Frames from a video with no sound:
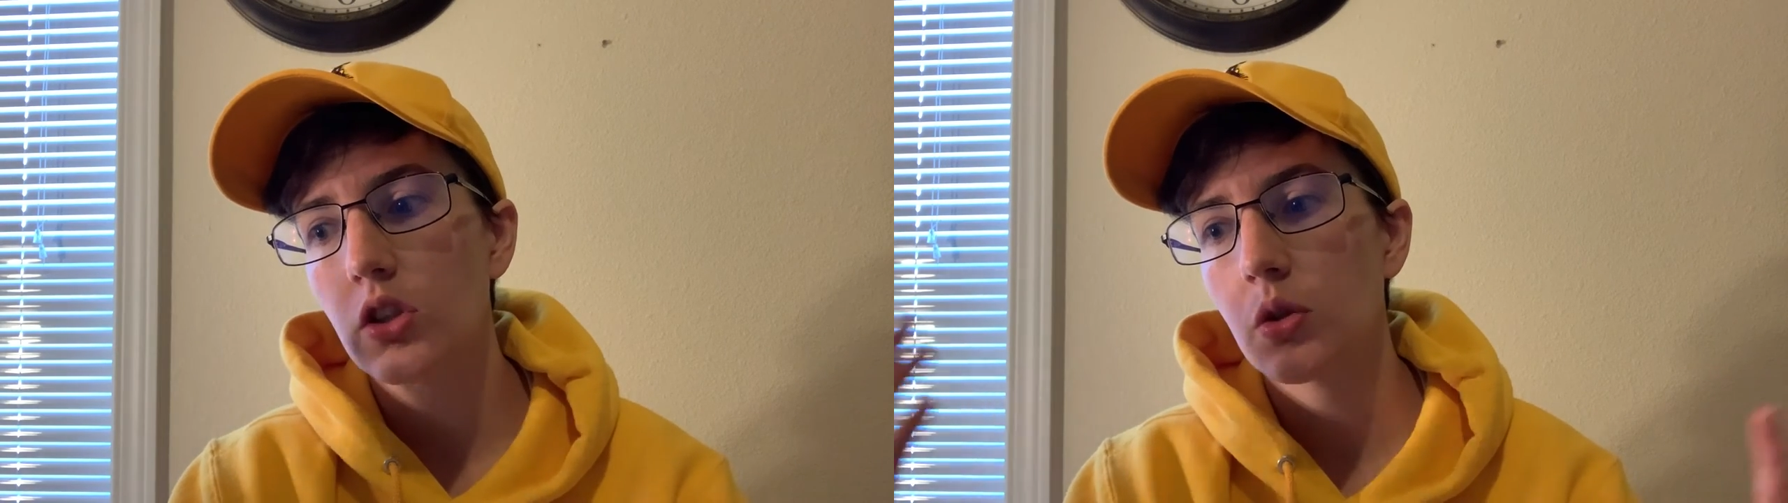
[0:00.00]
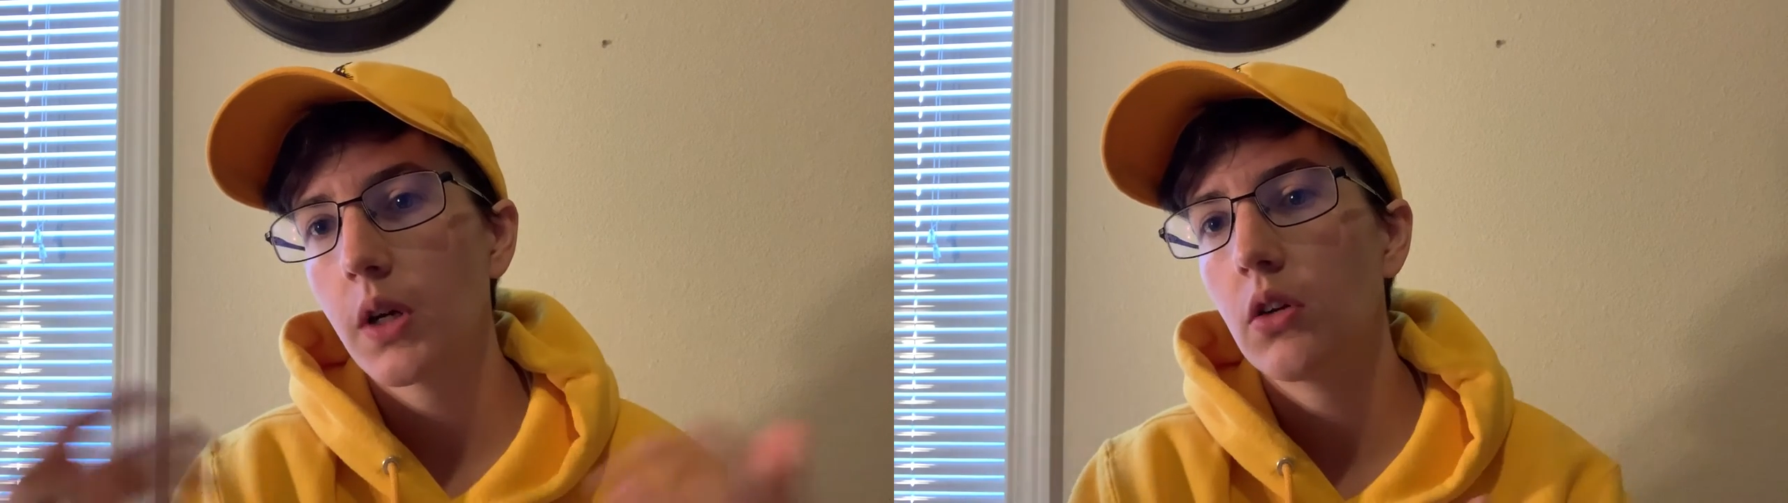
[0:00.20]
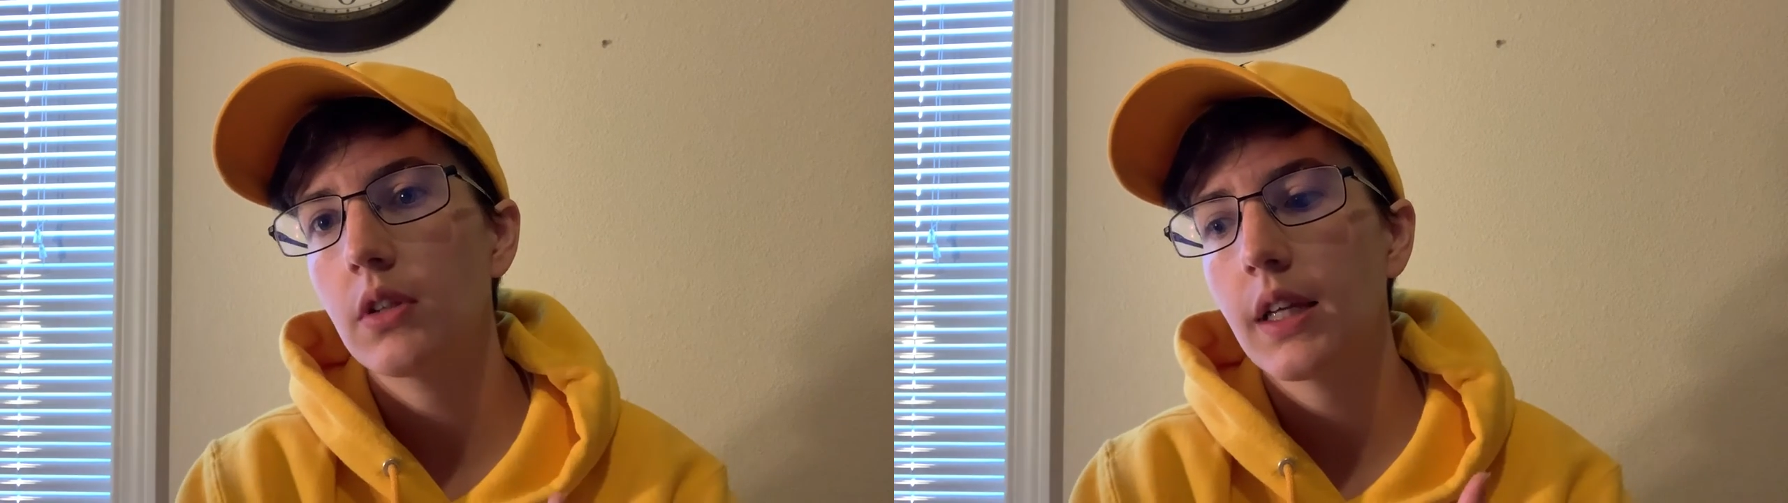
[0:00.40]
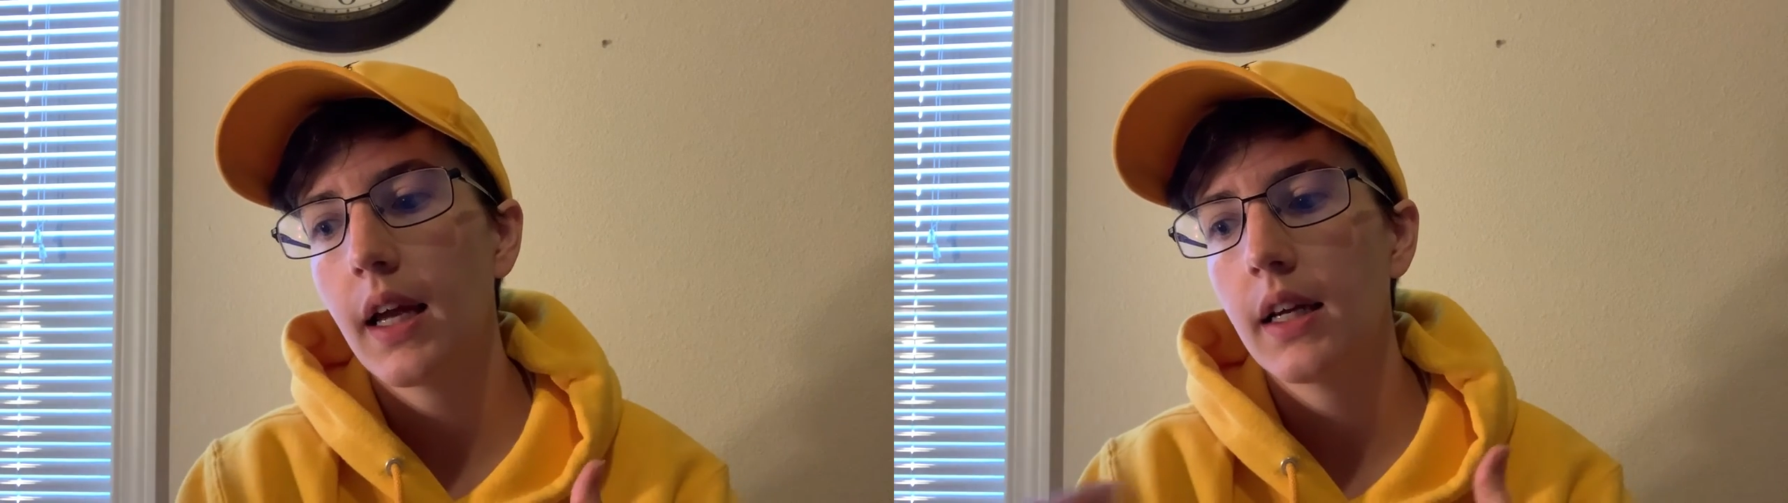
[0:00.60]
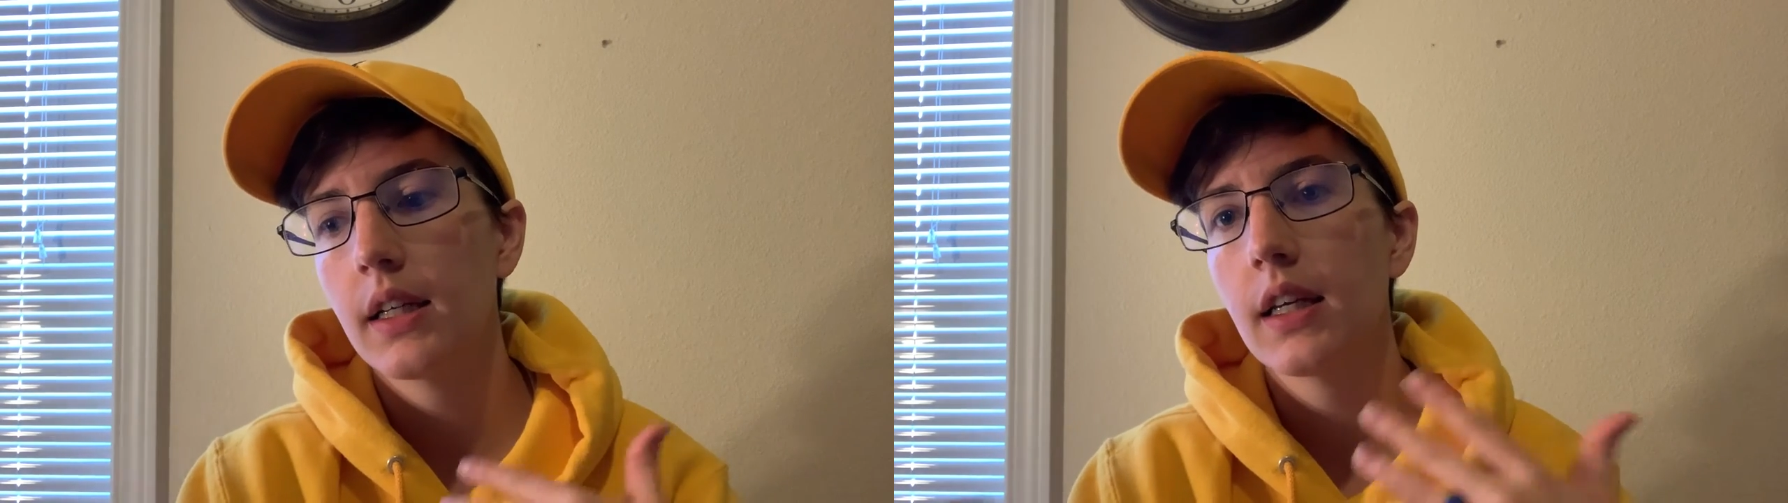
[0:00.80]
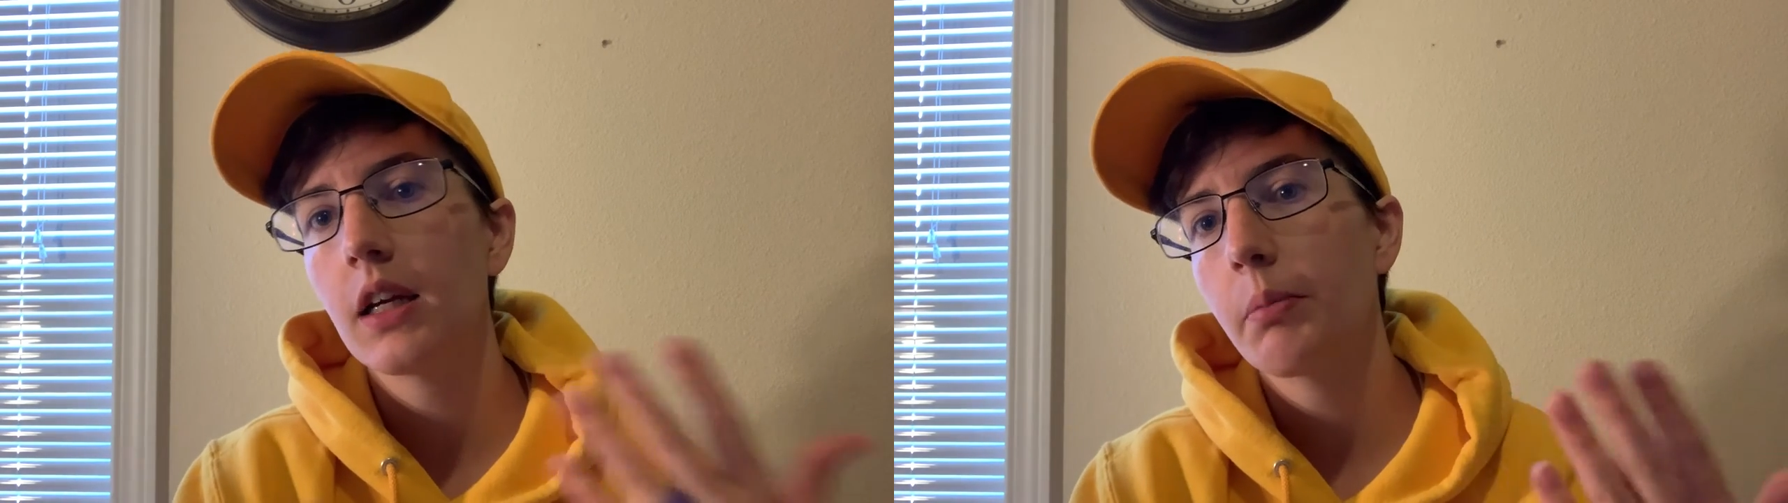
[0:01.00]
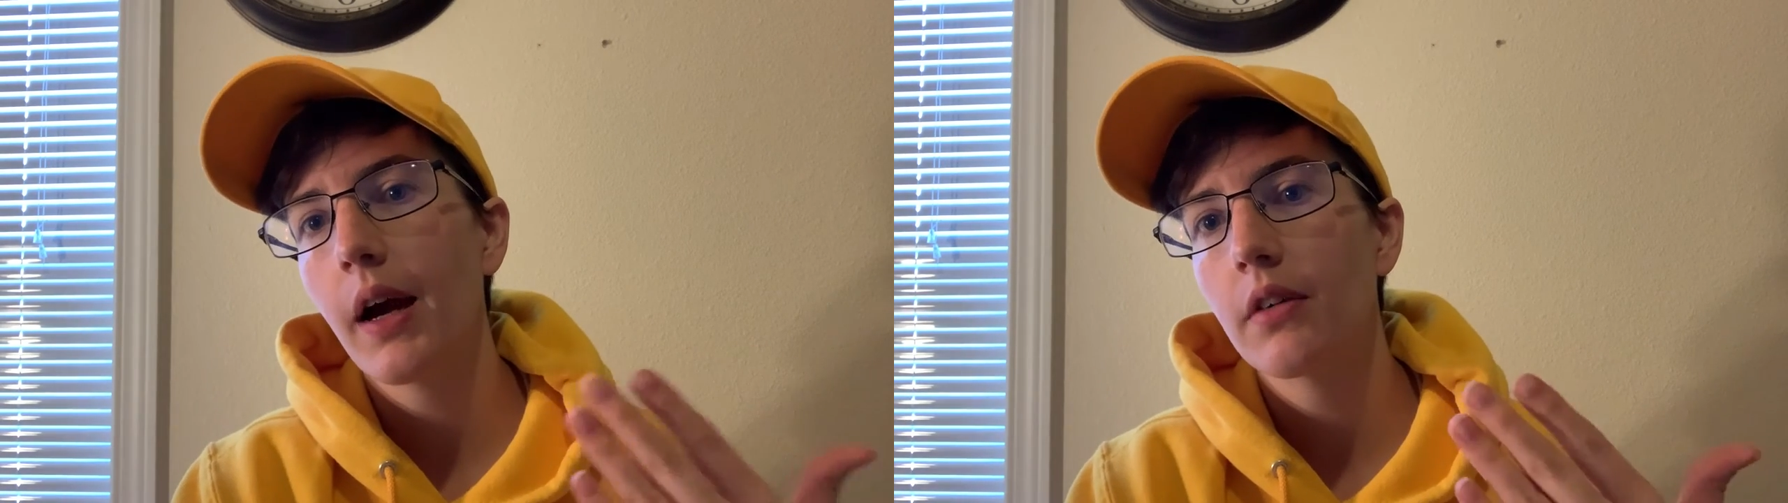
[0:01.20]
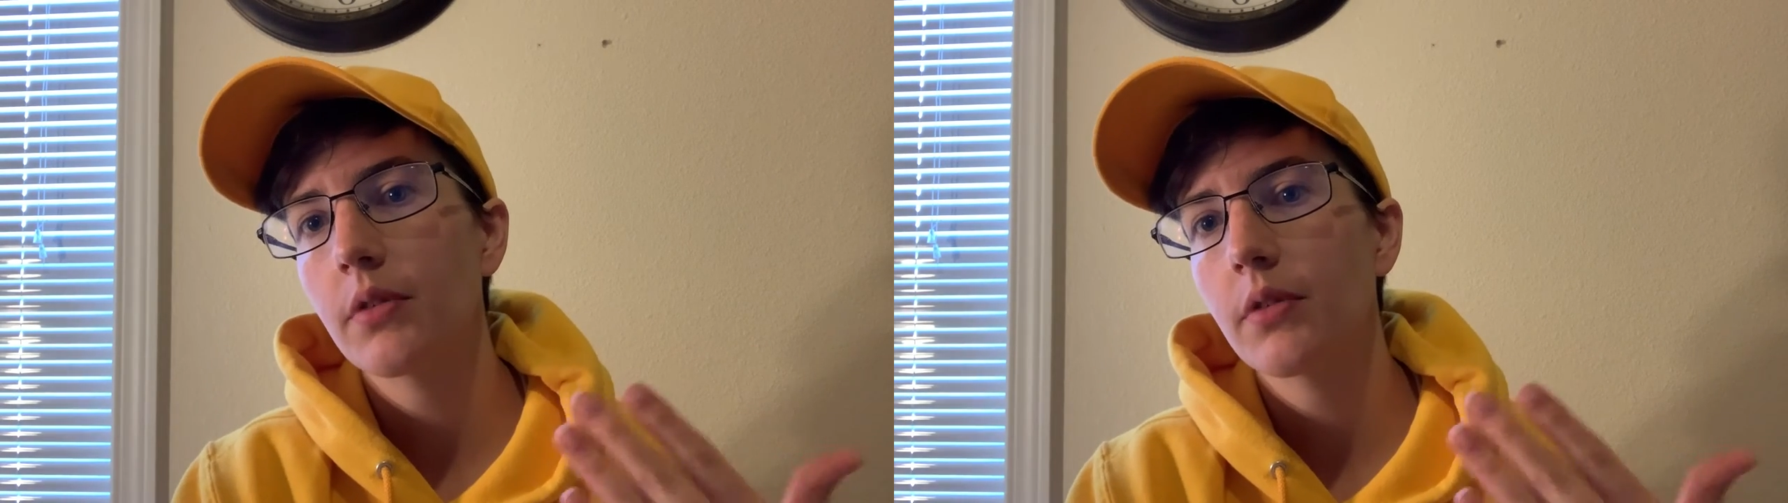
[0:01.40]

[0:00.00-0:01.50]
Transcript: so I don't get any kickback